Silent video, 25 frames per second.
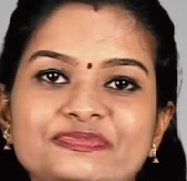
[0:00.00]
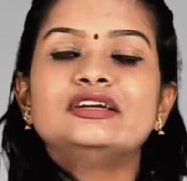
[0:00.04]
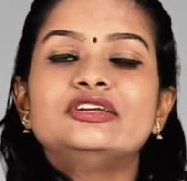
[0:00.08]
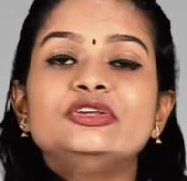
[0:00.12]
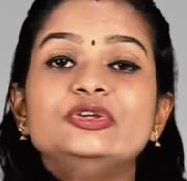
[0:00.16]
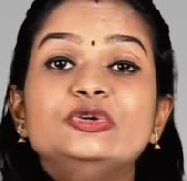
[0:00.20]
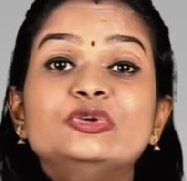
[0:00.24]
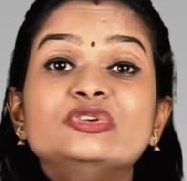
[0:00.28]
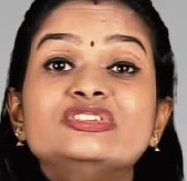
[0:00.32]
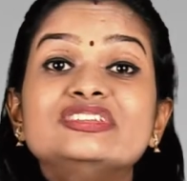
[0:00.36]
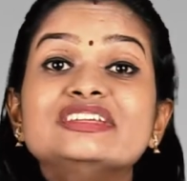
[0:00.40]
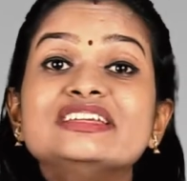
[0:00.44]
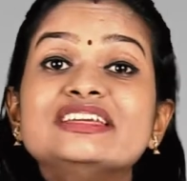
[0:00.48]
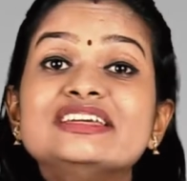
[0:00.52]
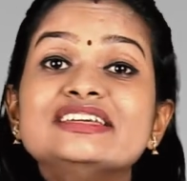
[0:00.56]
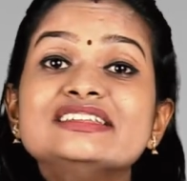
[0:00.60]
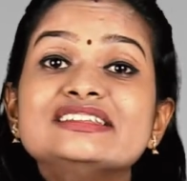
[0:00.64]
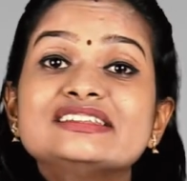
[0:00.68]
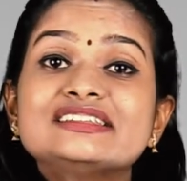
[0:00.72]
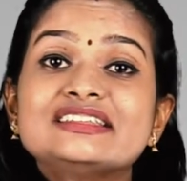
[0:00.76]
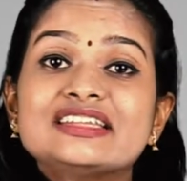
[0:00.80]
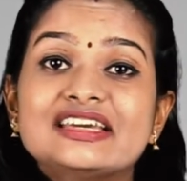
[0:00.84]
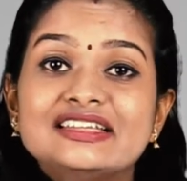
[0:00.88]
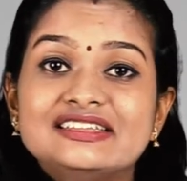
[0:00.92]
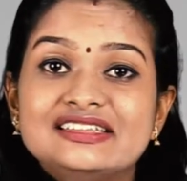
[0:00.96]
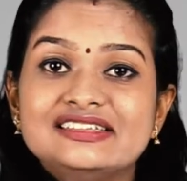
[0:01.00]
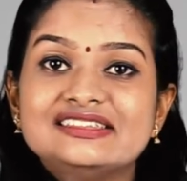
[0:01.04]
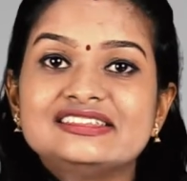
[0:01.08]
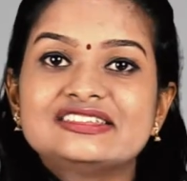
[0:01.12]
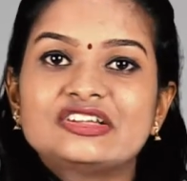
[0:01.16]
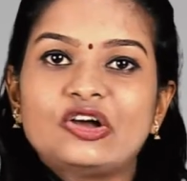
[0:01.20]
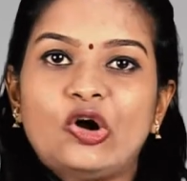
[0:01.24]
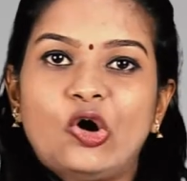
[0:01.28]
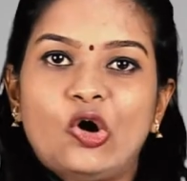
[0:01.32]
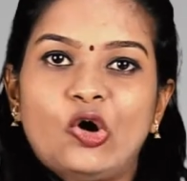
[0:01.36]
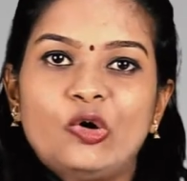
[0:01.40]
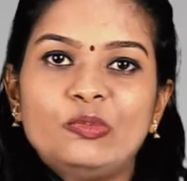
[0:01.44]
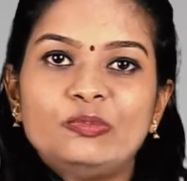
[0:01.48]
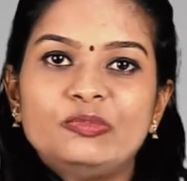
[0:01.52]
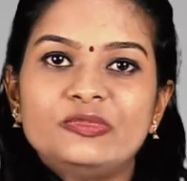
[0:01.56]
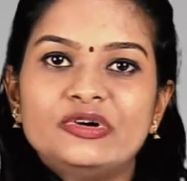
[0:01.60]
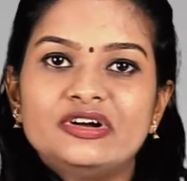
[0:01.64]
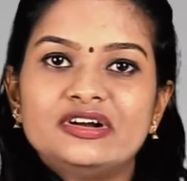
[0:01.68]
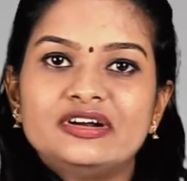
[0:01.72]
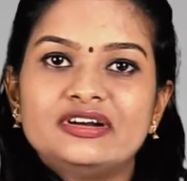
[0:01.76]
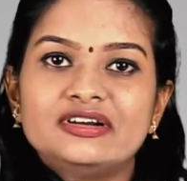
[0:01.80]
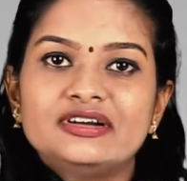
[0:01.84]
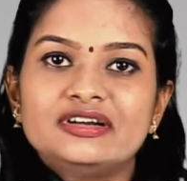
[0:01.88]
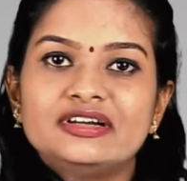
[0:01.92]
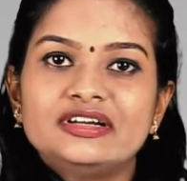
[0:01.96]
Using a stethoscope,
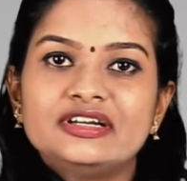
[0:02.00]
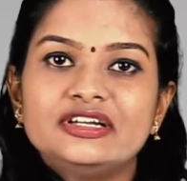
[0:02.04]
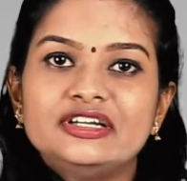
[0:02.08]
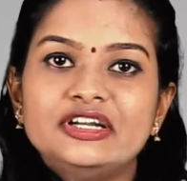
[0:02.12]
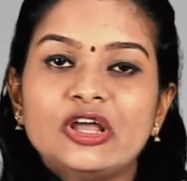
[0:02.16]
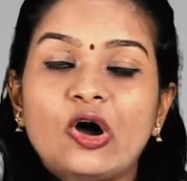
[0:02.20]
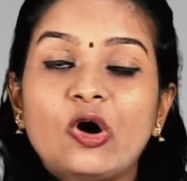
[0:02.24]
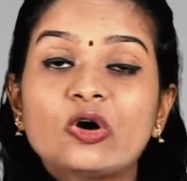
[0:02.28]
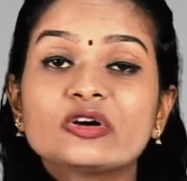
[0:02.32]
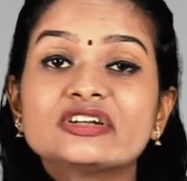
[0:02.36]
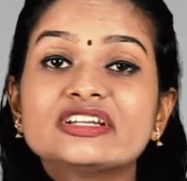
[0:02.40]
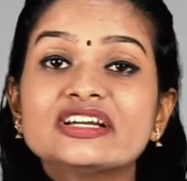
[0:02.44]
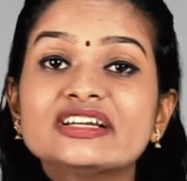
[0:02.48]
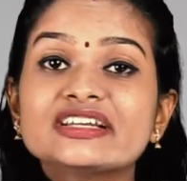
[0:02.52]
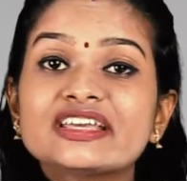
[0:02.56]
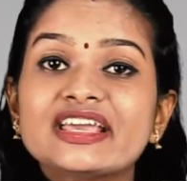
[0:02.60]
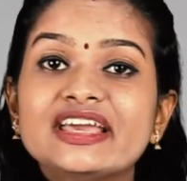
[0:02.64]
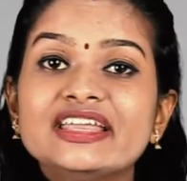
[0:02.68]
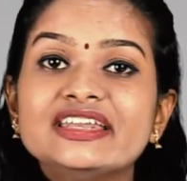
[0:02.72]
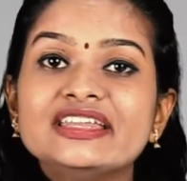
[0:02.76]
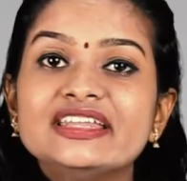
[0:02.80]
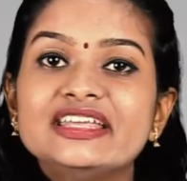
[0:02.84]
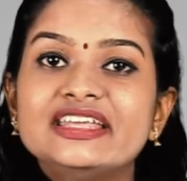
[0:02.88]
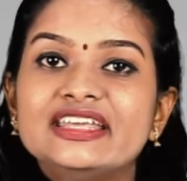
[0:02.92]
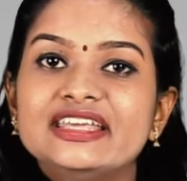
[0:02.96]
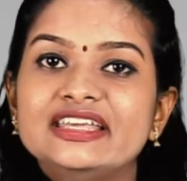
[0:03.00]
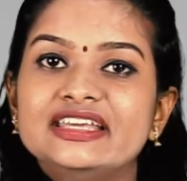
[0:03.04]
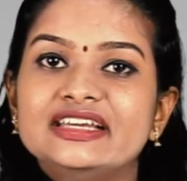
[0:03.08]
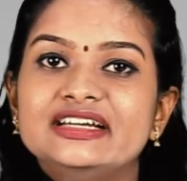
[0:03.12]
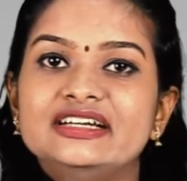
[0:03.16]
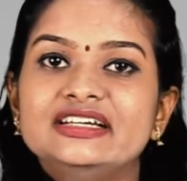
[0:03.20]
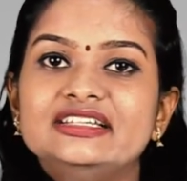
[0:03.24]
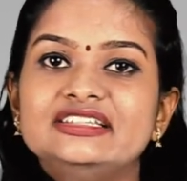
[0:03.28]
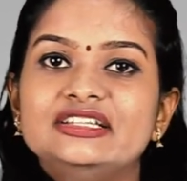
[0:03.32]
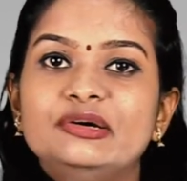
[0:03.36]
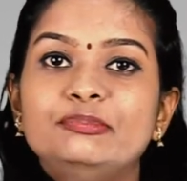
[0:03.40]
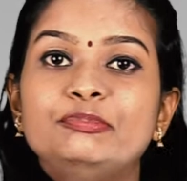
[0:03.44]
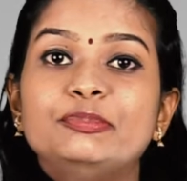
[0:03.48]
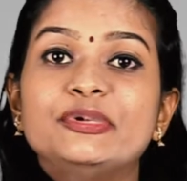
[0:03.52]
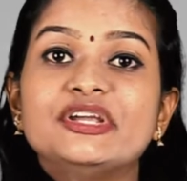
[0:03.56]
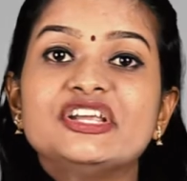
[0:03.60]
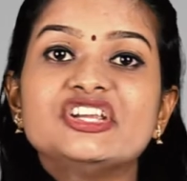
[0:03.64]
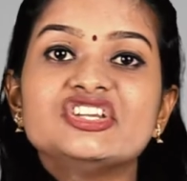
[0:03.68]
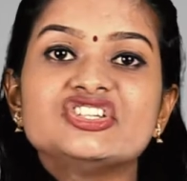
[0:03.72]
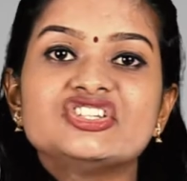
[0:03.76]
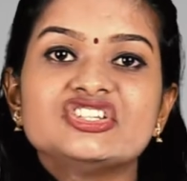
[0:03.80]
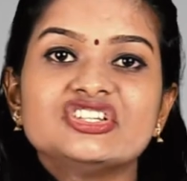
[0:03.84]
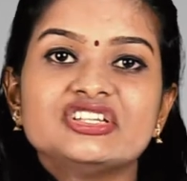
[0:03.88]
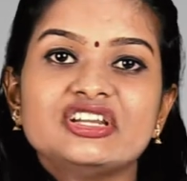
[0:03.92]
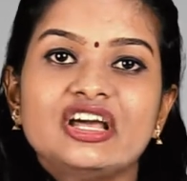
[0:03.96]
doctor can hear the
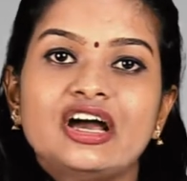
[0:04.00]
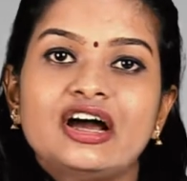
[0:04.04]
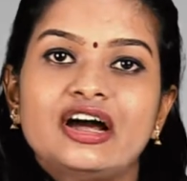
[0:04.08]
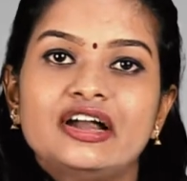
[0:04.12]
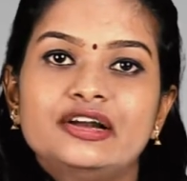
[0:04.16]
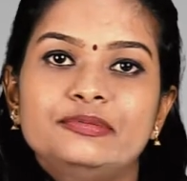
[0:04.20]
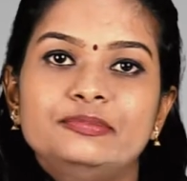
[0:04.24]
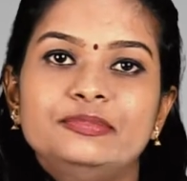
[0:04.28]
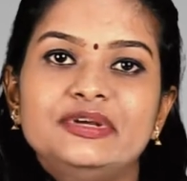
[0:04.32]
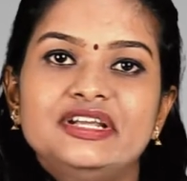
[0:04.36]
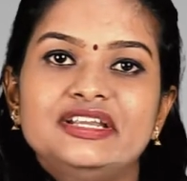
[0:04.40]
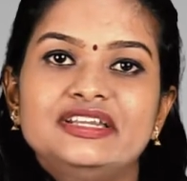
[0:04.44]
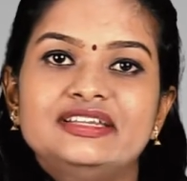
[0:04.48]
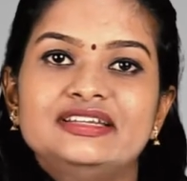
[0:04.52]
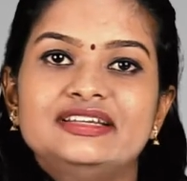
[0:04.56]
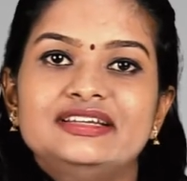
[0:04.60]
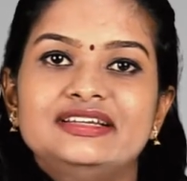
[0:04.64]
patient heartbeat.